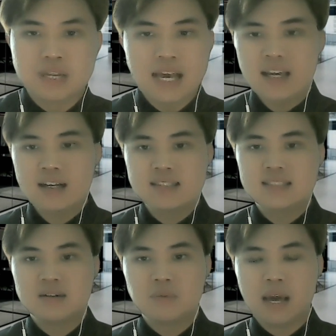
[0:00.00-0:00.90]

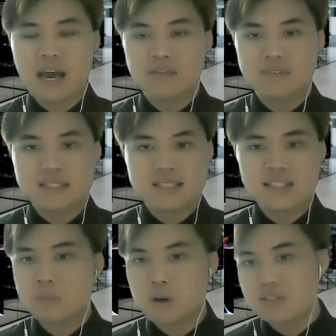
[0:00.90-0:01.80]
next, we have the
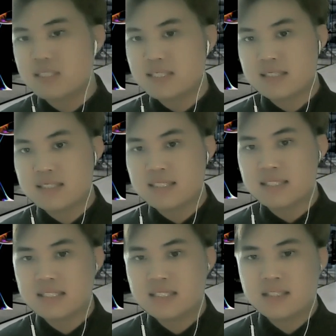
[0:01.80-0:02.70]
system consistency.
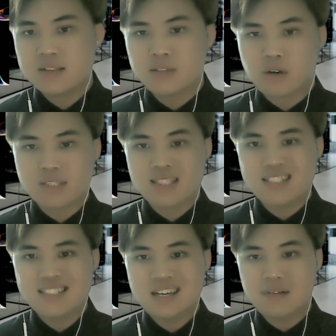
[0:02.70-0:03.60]
So the
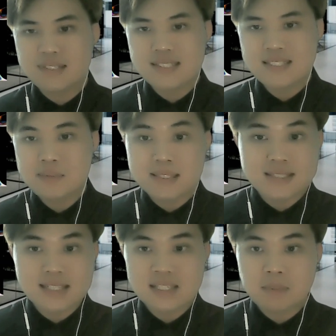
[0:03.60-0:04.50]
consistency of the system is
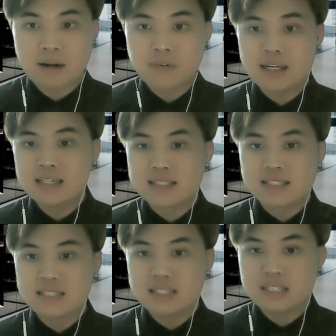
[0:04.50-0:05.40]
tested by running a
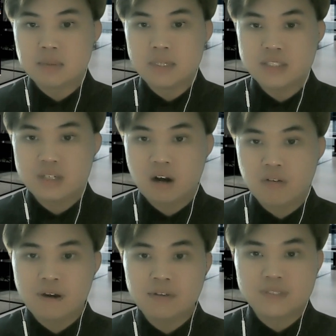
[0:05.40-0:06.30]
single image
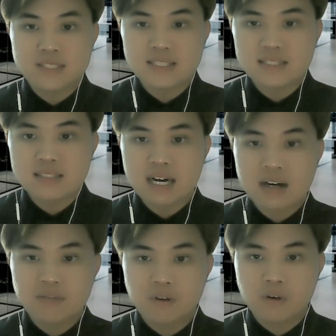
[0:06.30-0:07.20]
of 5
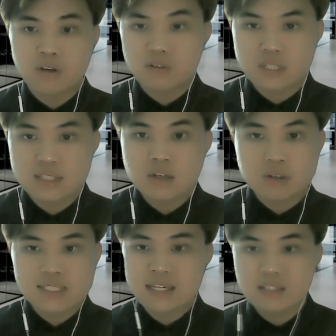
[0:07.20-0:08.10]
resistors for 30
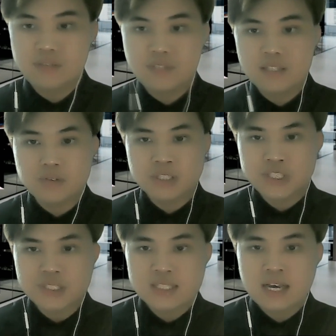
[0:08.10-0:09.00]
consecutive
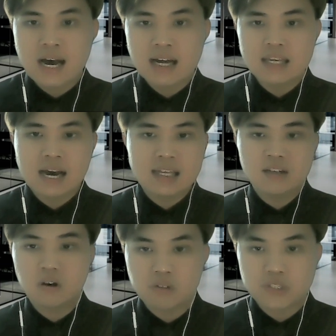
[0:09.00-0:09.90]
iterations under
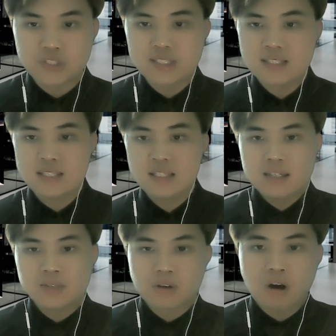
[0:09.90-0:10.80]
ideal conditions.
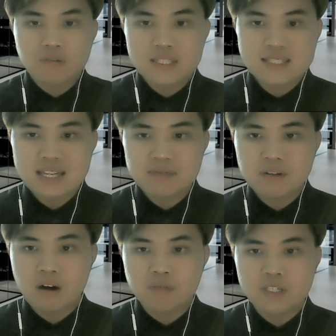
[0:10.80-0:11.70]
So the confidence
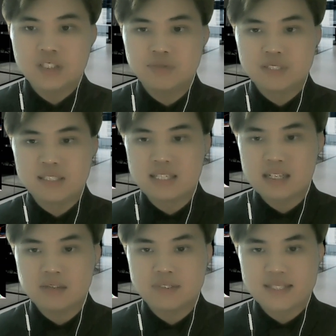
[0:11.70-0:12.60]
level of each
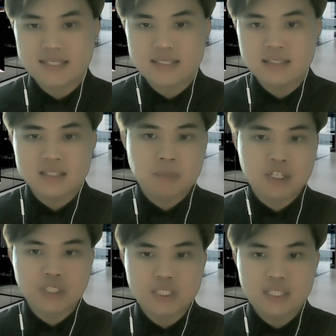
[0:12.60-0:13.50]
detected resistor is
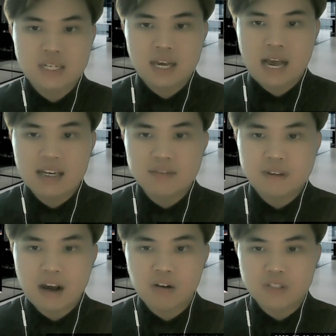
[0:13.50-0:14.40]
measured, and the
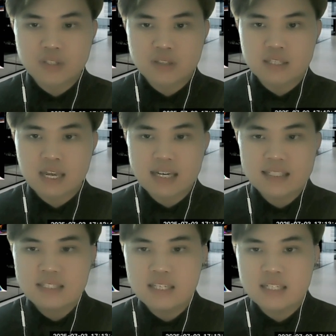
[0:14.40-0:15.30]
flat horizontal
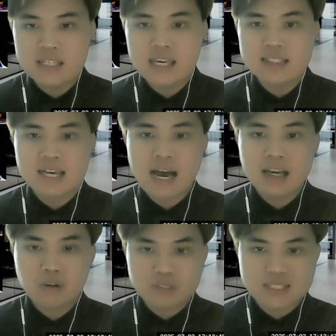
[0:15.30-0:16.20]
line indicates
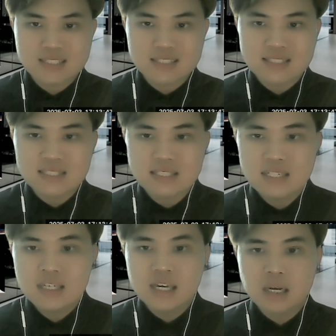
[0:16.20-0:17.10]
high consistency
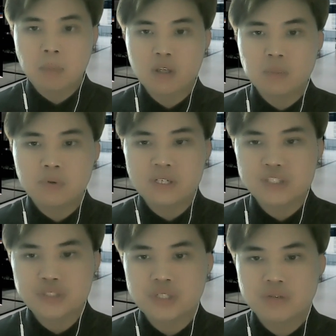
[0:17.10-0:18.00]
in the model
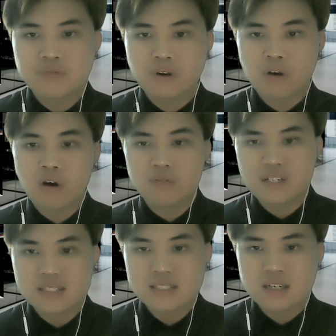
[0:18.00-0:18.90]
prediction for
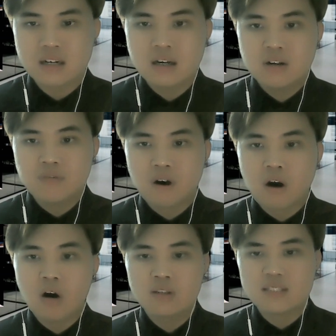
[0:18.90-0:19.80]
confidence for
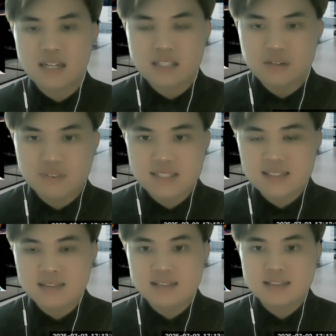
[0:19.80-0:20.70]
all detected
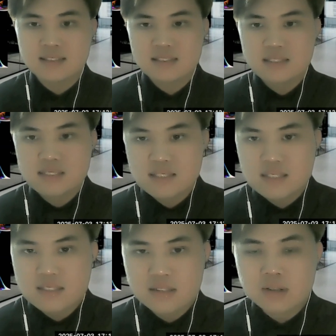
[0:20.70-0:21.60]
resistors.
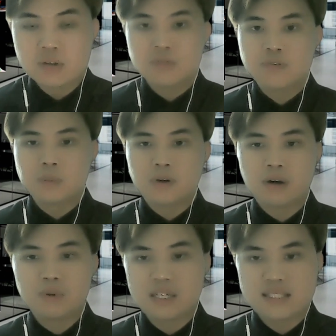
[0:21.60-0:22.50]
So from the
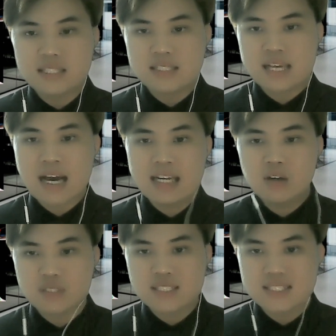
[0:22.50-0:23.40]
graph, we can see it is highly
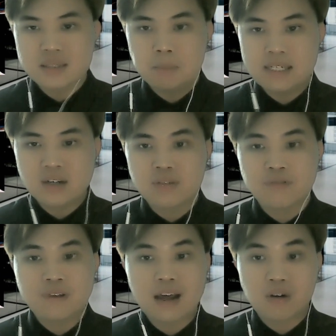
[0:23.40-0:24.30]
consistent based on the
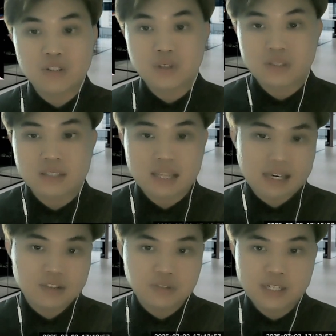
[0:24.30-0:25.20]
flat horizontal
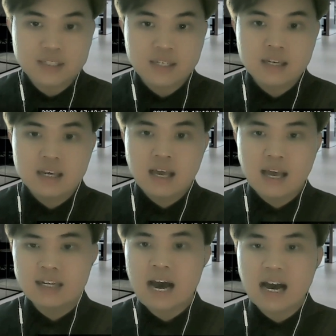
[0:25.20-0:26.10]
line trend,
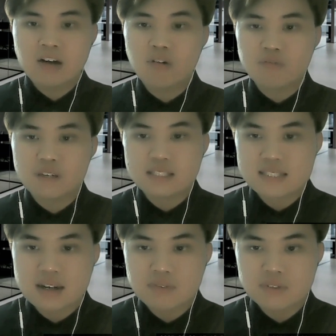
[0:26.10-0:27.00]
and the high
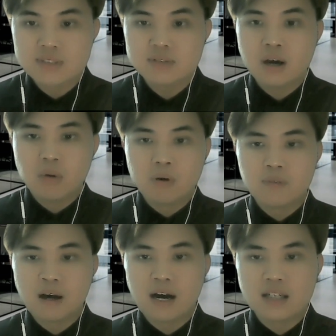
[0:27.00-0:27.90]
confidence levels with
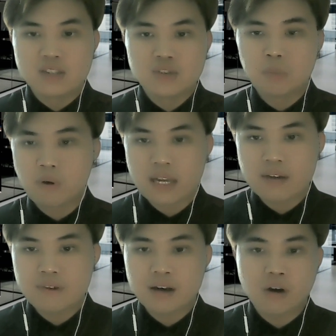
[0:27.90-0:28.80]

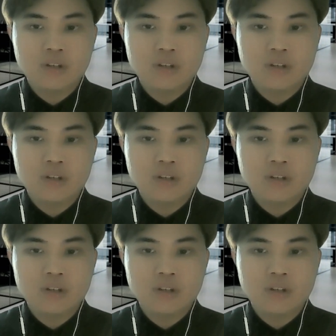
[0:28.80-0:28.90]
0.95 or